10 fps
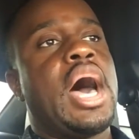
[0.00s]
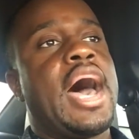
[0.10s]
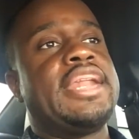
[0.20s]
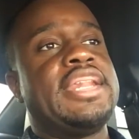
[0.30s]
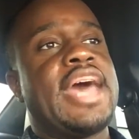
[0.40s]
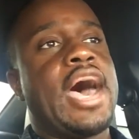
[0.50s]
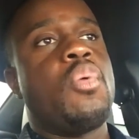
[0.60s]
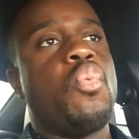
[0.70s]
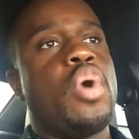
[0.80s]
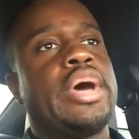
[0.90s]
I did
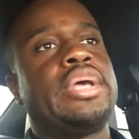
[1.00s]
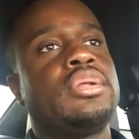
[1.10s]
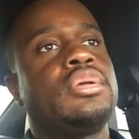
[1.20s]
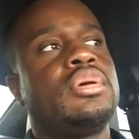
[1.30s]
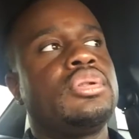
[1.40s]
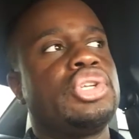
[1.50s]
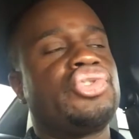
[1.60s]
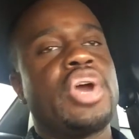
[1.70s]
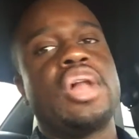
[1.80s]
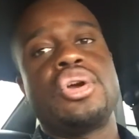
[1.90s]
not want the
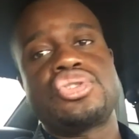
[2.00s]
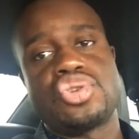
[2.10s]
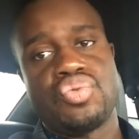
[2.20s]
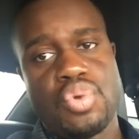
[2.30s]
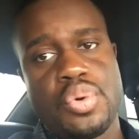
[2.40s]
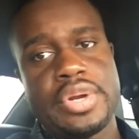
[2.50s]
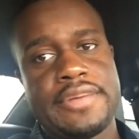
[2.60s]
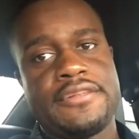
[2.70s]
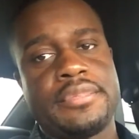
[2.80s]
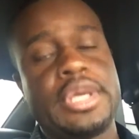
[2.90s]
trailers to ruin
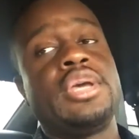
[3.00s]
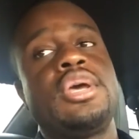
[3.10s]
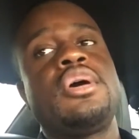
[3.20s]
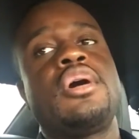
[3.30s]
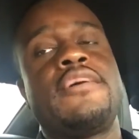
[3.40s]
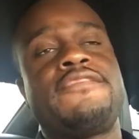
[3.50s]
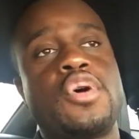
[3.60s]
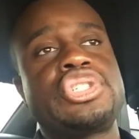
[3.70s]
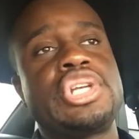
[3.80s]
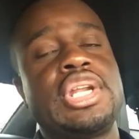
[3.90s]
it for me.
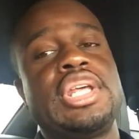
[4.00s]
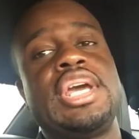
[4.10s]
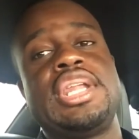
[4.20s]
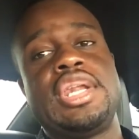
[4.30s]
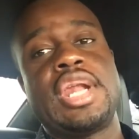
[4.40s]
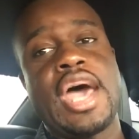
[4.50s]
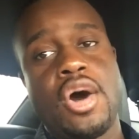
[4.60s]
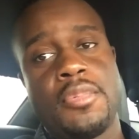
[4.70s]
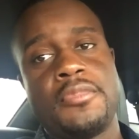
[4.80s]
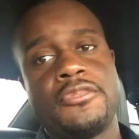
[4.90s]
Unfortunately, it didn't
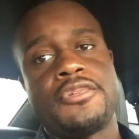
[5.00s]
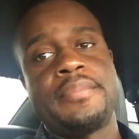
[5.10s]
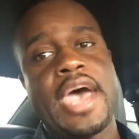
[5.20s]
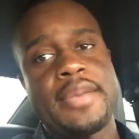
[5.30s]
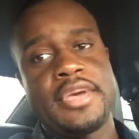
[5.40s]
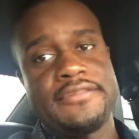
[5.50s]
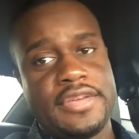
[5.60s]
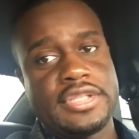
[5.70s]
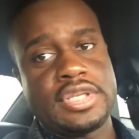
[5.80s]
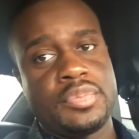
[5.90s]
help for Batman
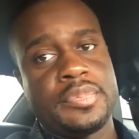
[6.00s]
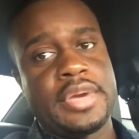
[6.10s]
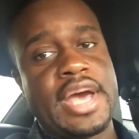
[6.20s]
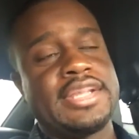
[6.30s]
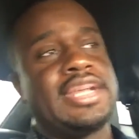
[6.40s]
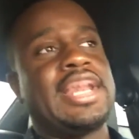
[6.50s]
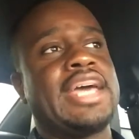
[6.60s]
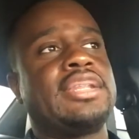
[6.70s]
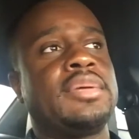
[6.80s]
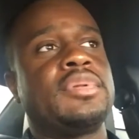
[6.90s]
v Superman. I didn't
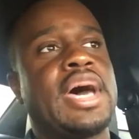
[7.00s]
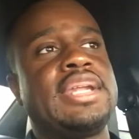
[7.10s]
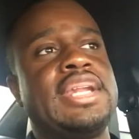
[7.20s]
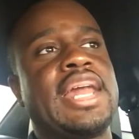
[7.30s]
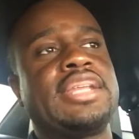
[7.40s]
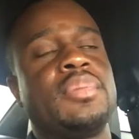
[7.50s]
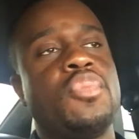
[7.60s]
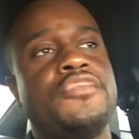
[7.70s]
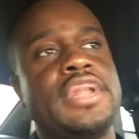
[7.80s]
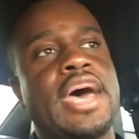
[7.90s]
like the
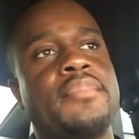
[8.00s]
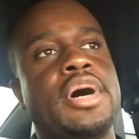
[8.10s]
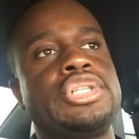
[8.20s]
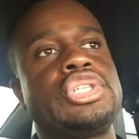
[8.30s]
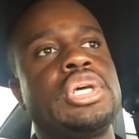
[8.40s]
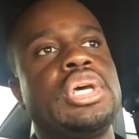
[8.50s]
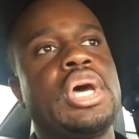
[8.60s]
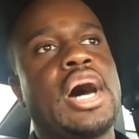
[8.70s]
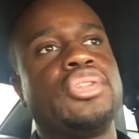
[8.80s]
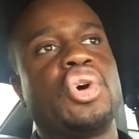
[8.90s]
movie that much.
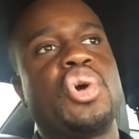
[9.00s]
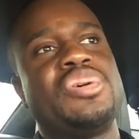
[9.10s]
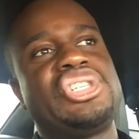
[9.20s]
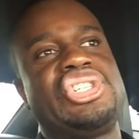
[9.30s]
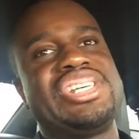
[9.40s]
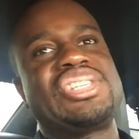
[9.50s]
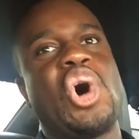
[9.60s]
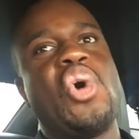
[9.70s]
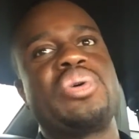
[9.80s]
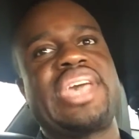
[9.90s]
I thought it was just
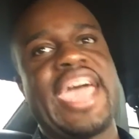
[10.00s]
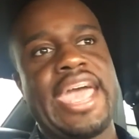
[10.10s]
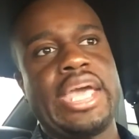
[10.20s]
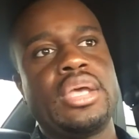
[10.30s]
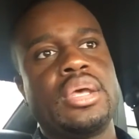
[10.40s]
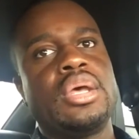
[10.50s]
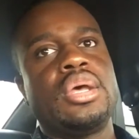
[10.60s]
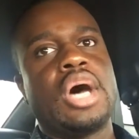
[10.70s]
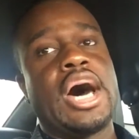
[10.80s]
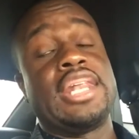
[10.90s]
okay.
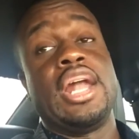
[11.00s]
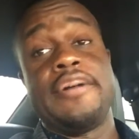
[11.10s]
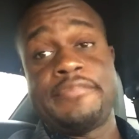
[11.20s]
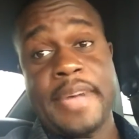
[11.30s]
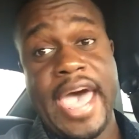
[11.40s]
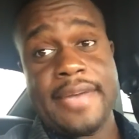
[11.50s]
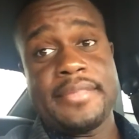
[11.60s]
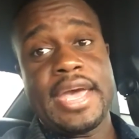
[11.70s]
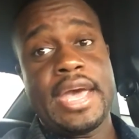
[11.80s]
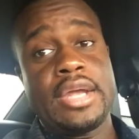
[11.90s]
I love
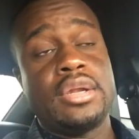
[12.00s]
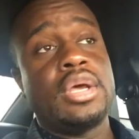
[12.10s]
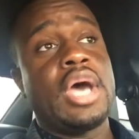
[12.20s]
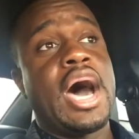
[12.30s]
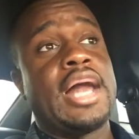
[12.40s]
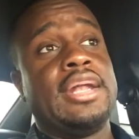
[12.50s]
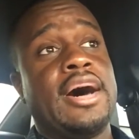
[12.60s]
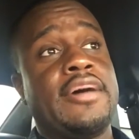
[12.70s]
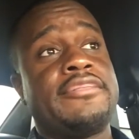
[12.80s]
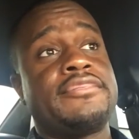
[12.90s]
Batman. I
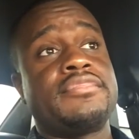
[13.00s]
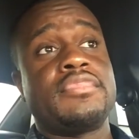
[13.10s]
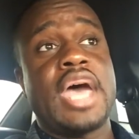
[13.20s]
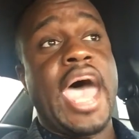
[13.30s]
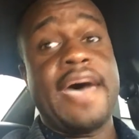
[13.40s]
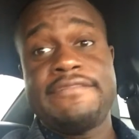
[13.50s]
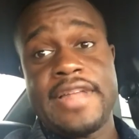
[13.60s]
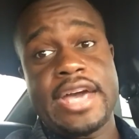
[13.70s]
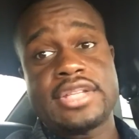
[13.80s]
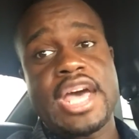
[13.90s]
love
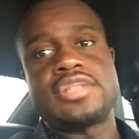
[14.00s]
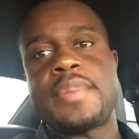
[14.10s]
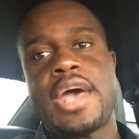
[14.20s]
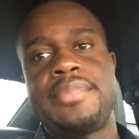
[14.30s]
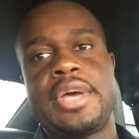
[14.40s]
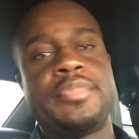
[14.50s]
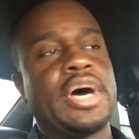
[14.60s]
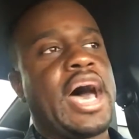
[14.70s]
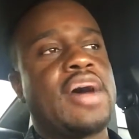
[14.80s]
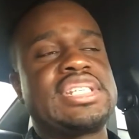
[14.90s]
Affleck as Batman.
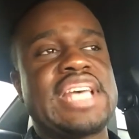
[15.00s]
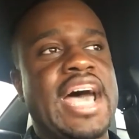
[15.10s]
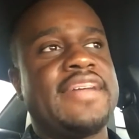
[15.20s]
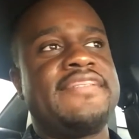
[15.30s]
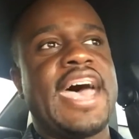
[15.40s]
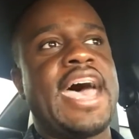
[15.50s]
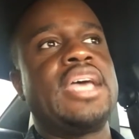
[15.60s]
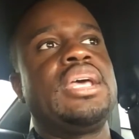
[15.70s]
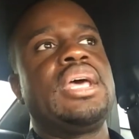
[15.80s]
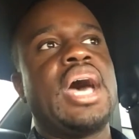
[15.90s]
But outside of that,
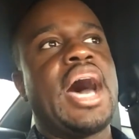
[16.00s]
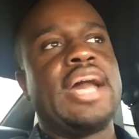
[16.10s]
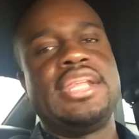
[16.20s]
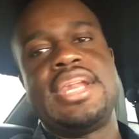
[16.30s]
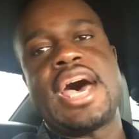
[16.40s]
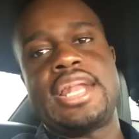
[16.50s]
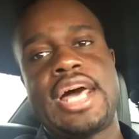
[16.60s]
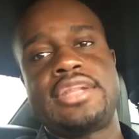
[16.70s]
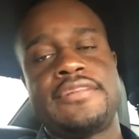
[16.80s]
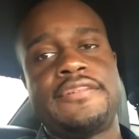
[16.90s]
I did not
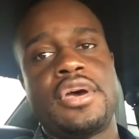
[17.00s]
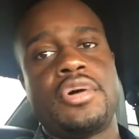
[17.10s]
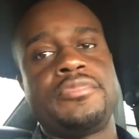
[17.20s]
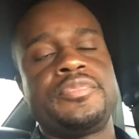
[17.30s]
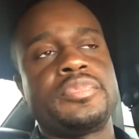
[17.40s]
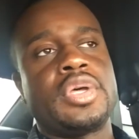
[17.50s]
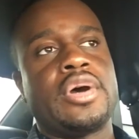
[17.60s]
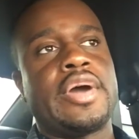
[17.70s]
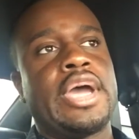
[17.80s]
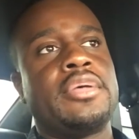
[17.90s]
like the film.
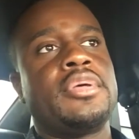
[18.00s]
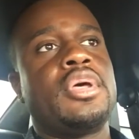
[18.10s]
All right?